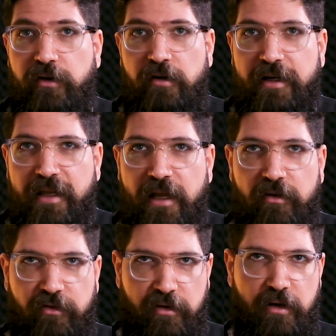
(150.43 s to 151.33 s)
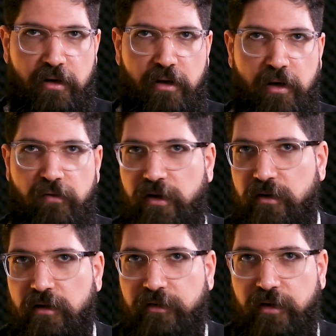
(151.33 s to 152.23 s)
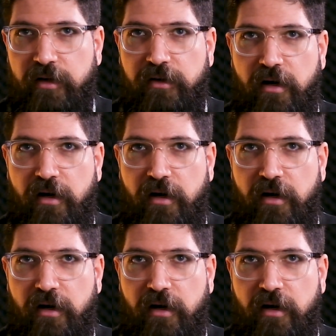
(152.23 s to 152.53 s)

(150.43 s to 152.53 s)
they are against a federal state.